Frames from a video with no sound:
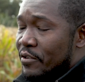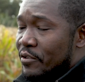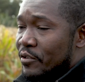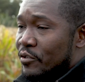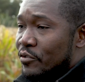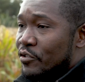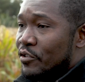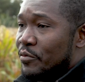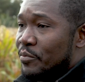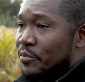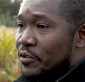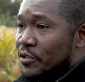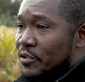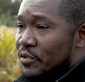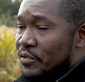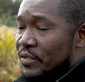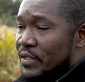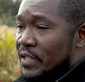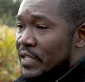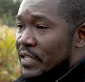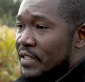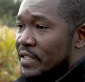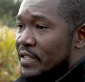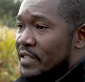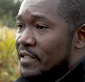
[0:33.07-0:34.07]
got the
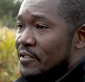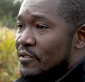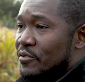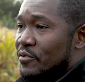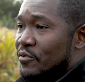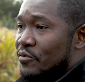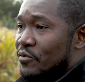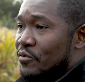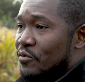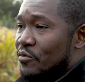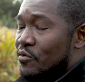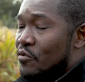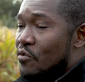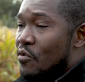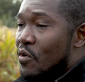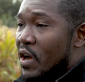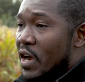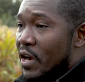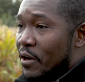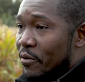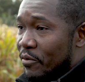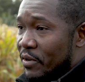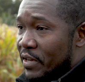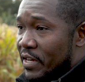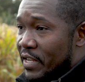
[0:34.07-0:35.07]
opportunities to go
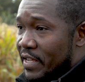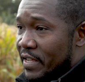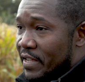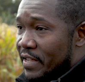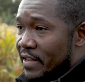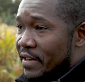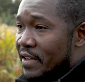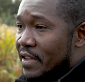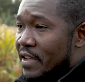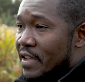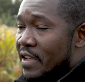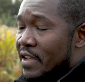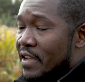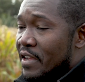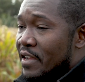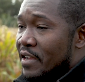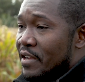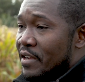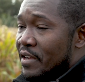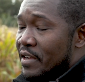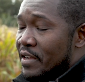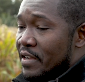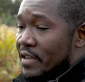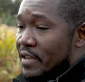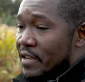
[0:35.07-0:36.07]
out there
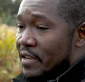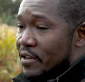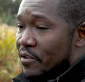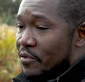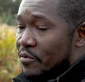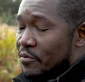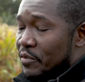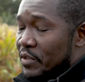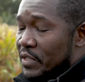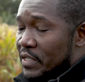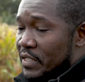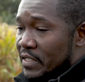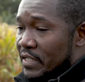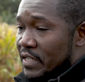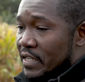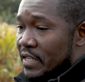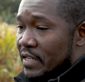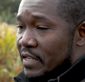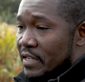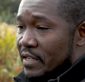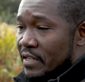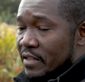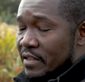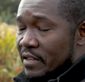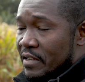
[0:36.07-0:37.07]
with
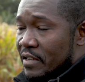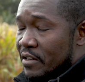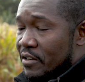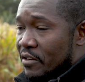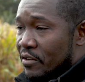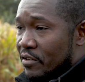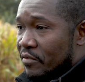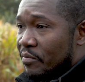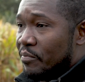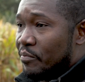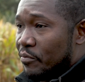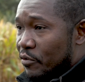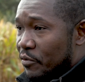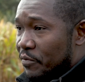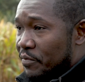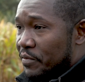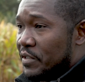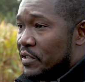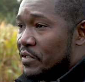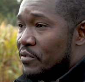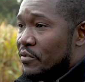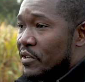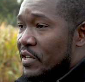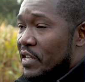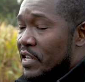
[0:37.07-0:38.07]
a lot of
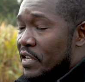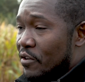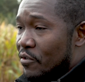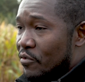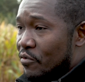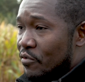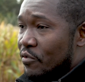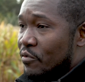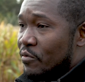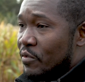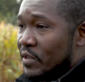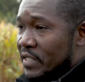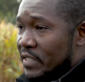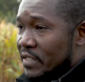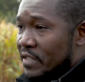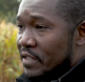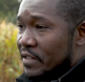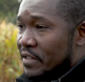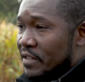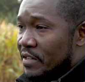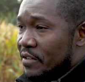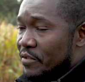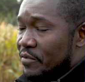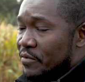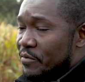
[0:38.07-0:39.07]
professors that know
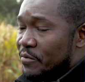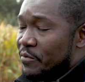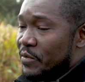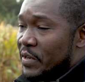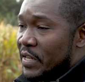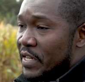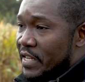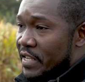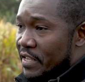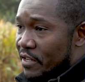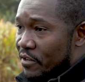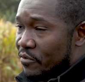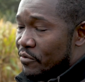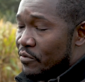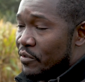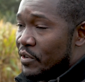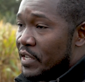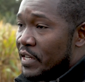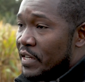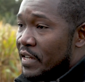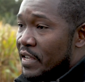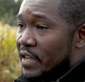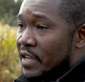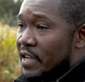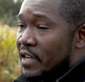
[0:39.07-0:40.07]
what they're
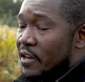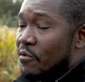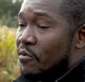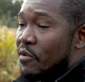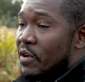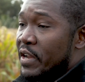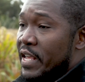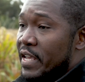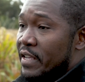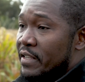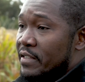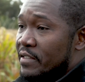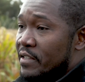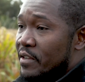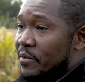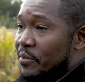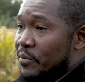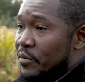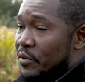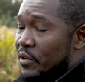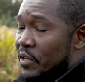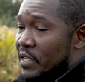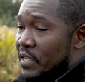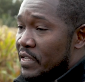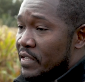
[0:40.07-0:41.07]
doing. And one
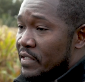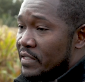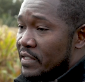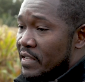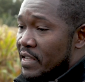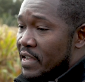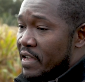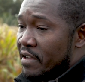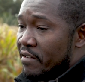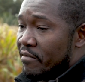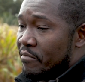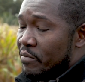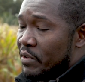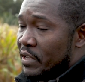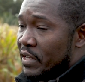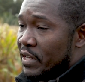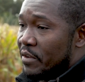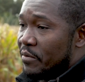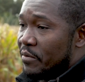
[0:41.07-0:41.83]
example is I've been